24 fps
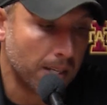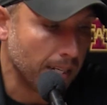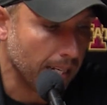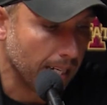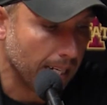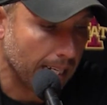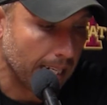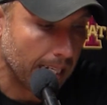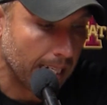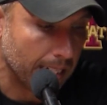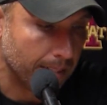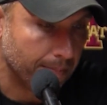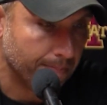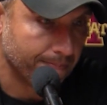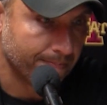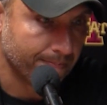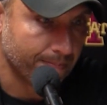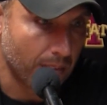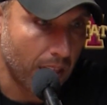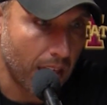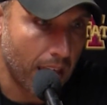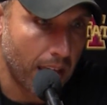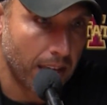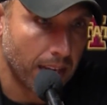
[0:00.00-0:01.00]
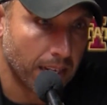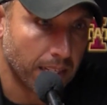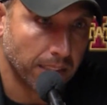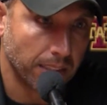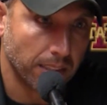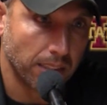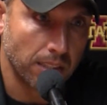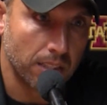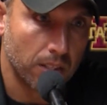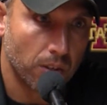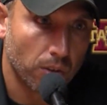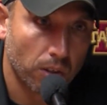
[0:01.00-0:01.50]
And,
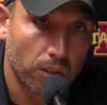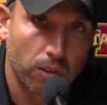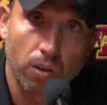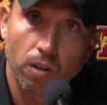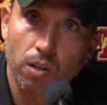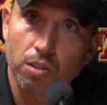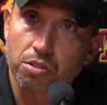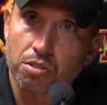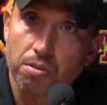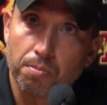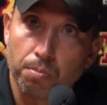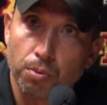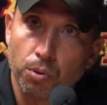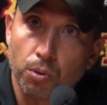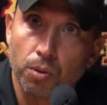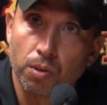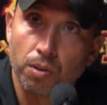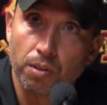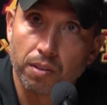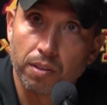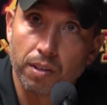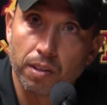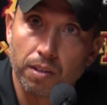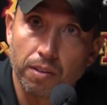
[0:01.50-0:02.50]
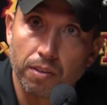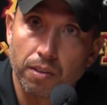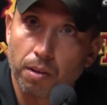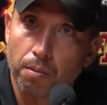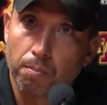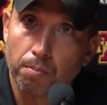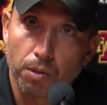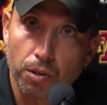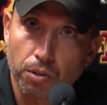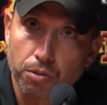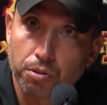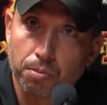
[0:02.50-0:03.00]
you know, across the board, they're
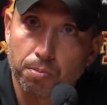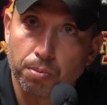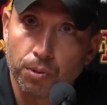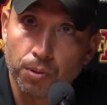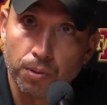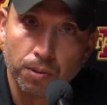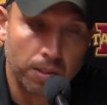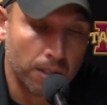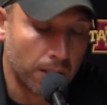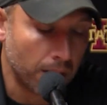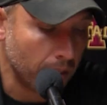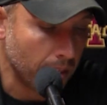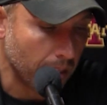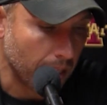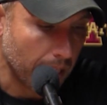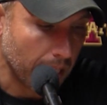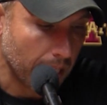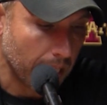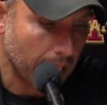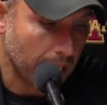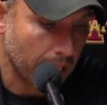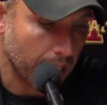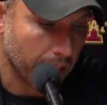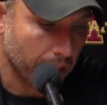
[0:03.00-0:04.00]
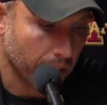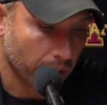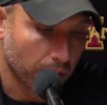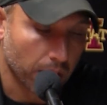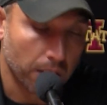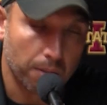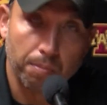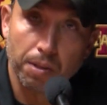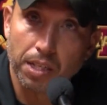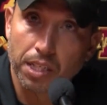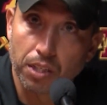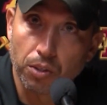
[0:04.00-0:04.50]
multiple, and they're
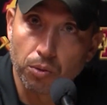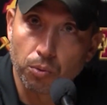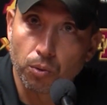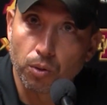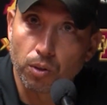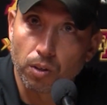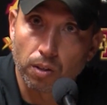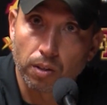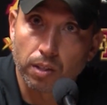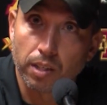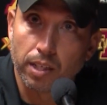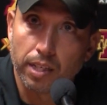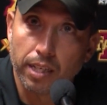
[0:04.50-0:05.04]
going to make you work.